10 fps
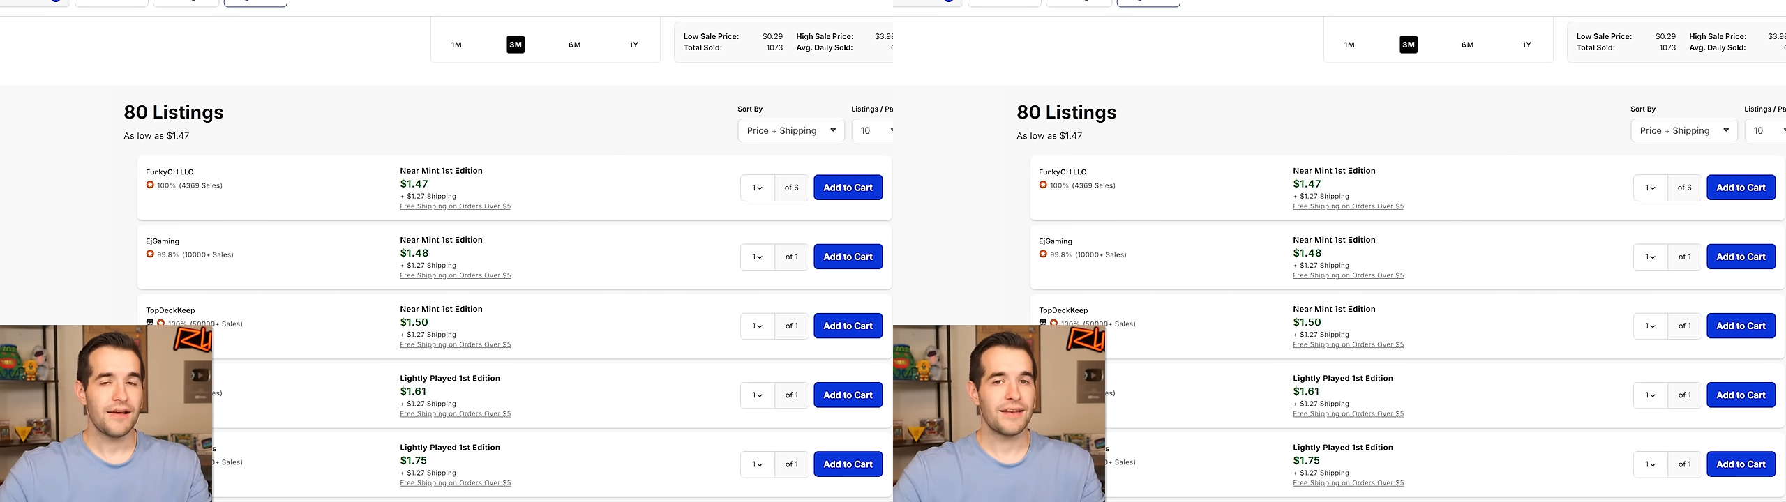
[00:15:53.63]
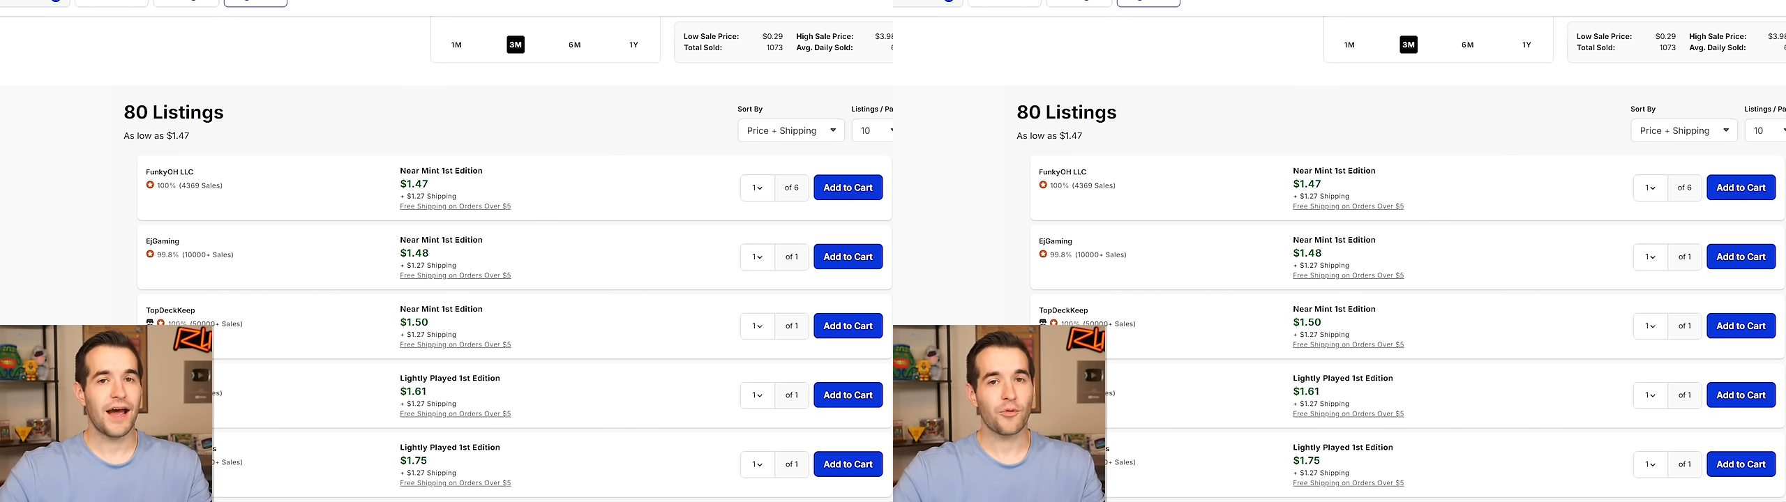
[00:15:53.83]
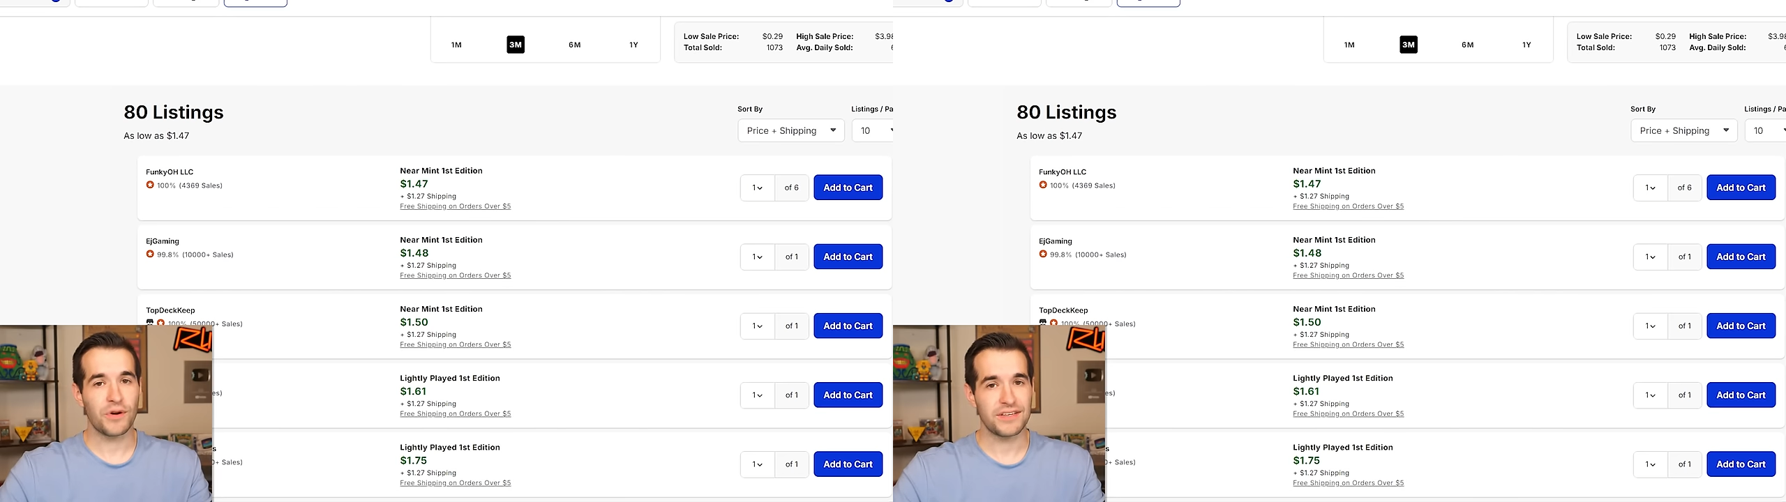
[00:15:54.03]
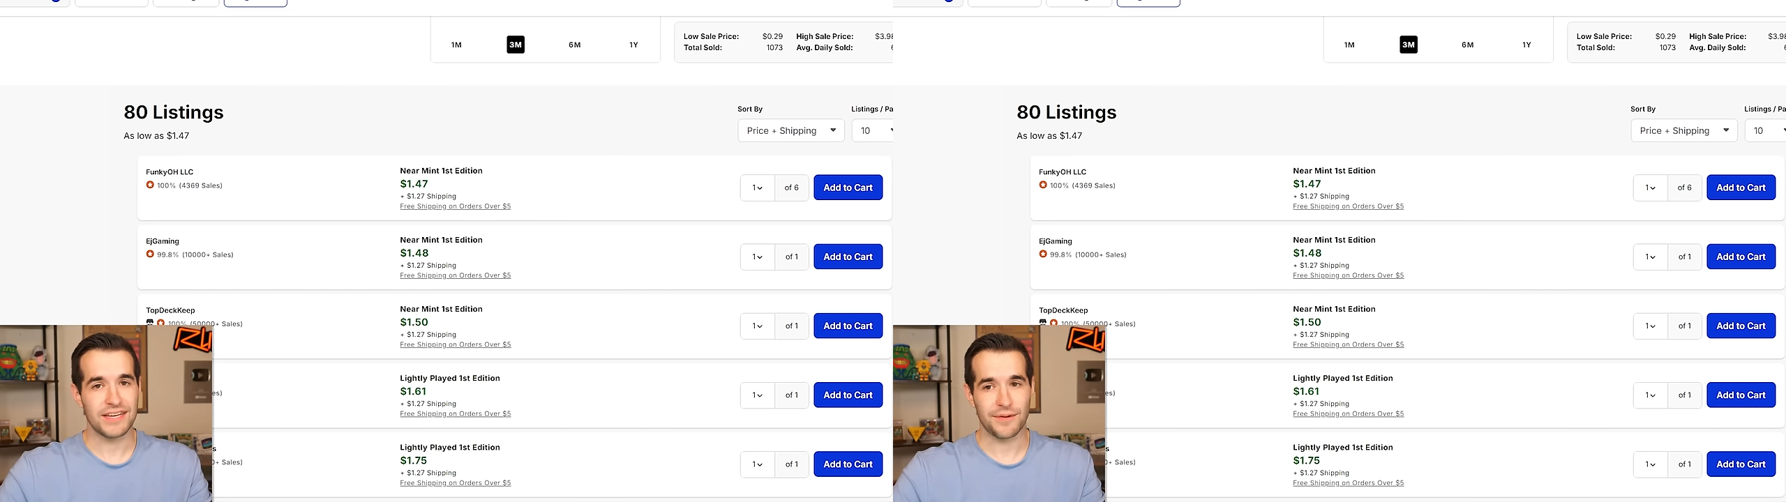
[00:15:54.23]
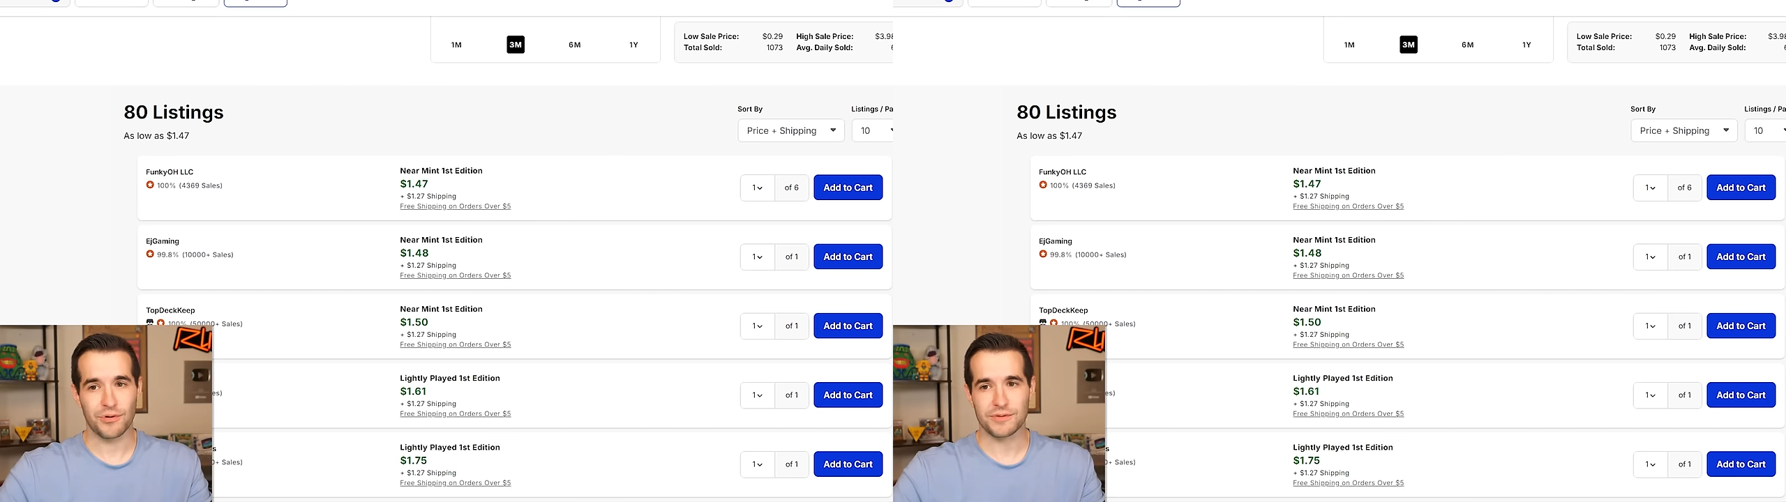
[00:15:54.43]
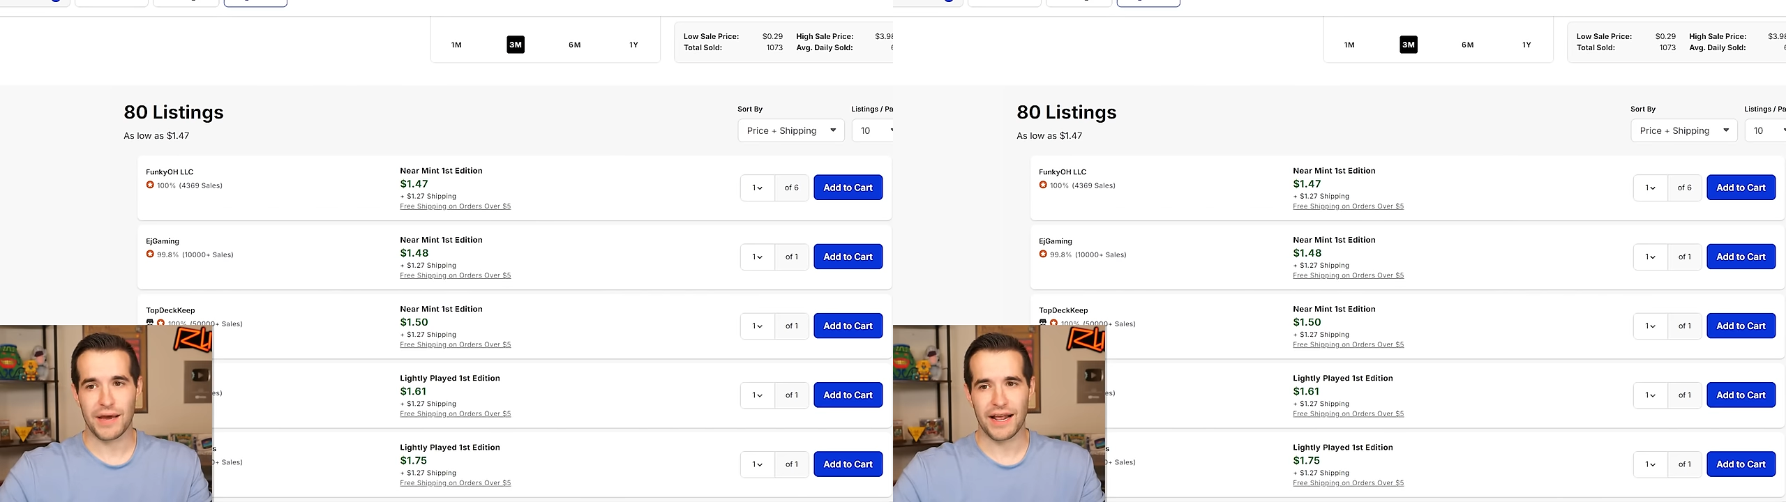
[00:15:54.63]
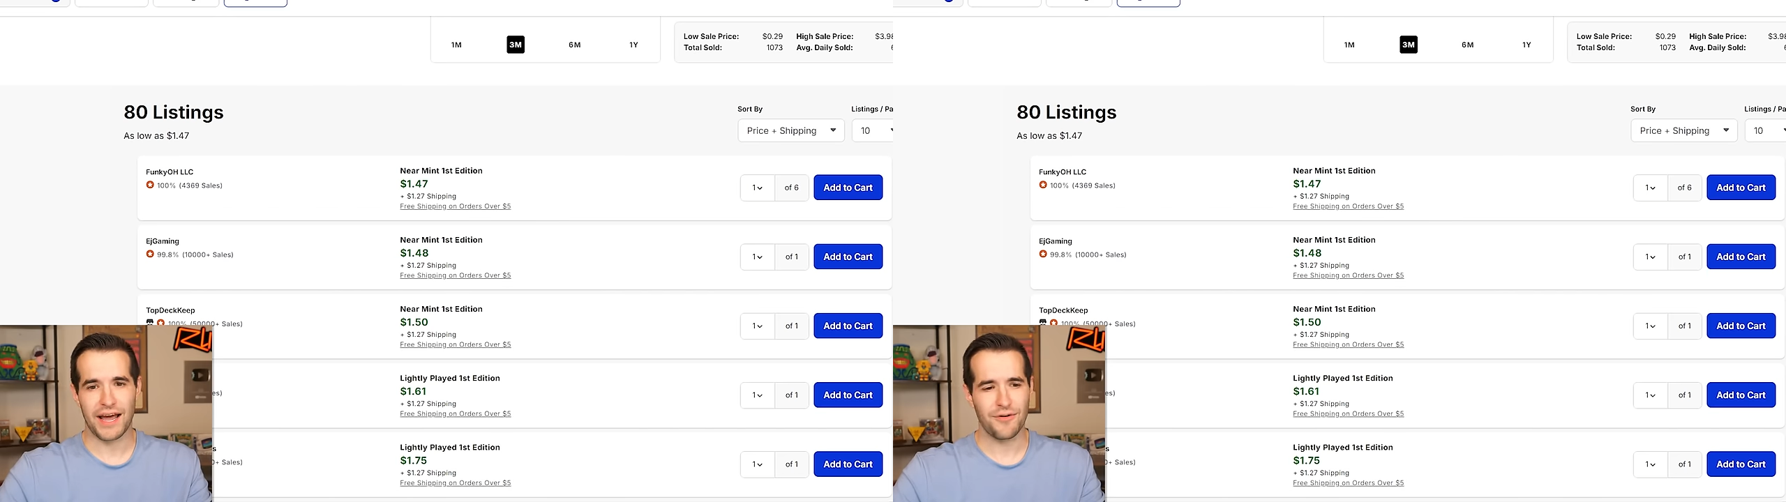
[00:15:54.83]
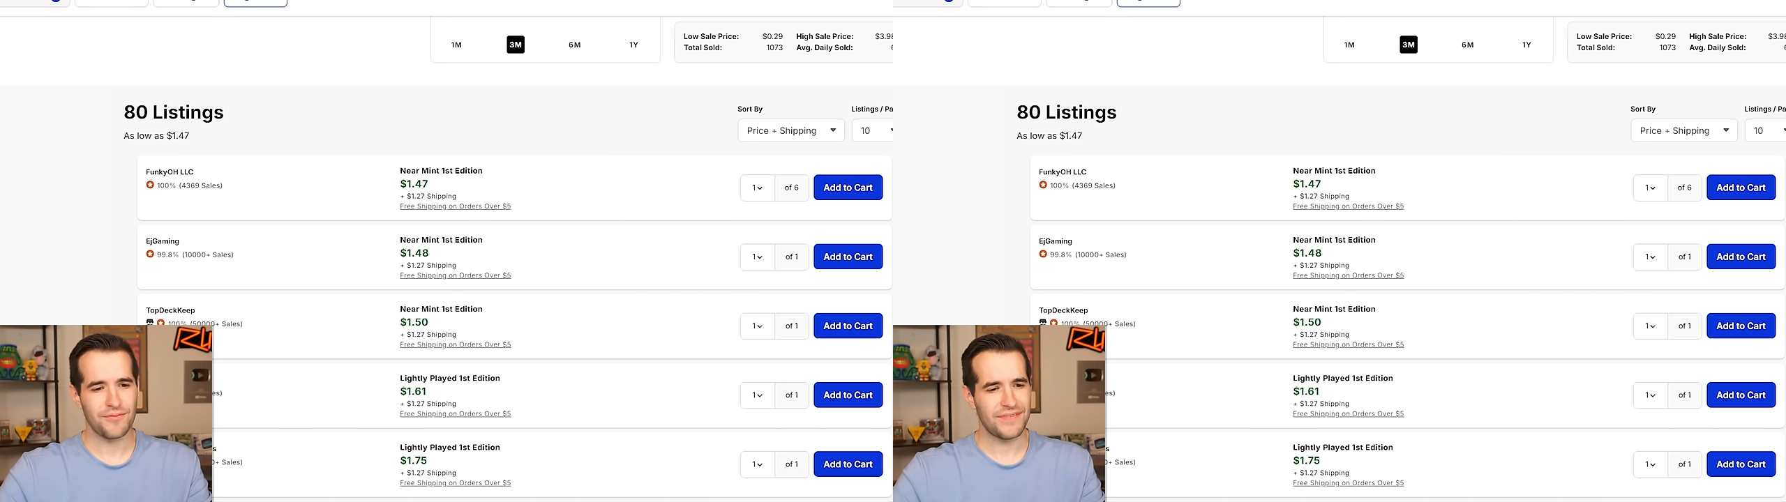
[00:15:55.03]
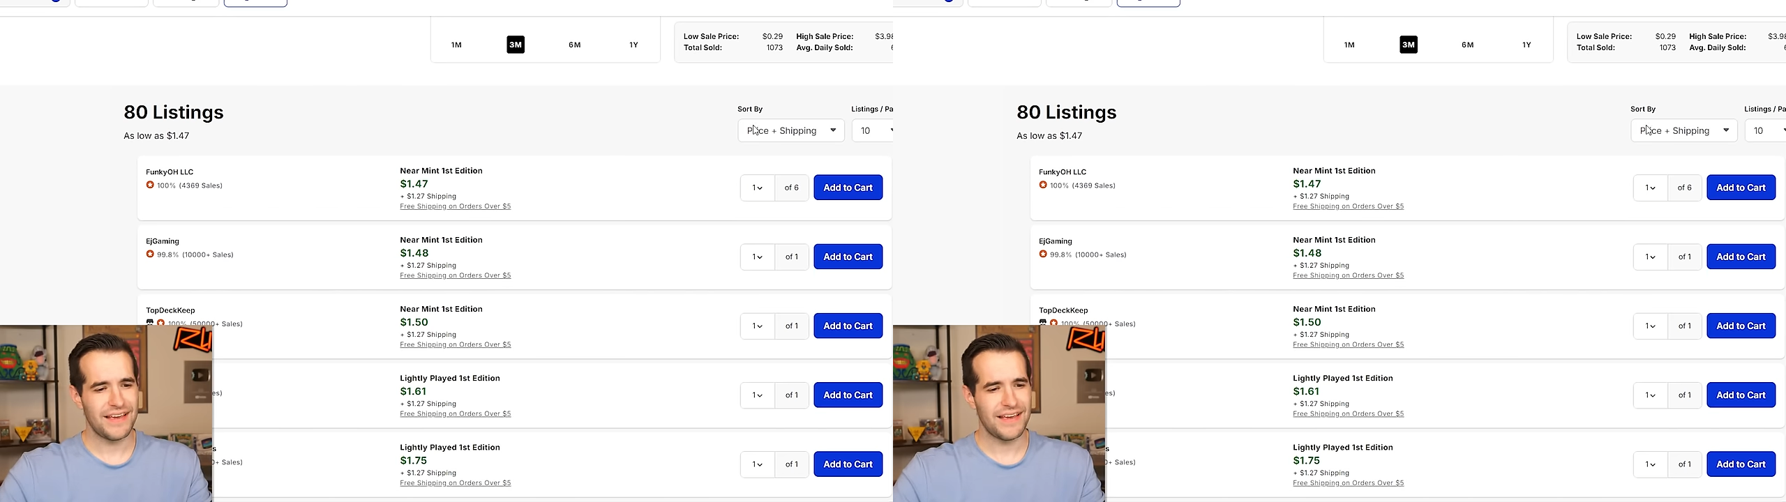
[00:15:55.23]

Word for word: Now reasoning. Prismatic. I don't...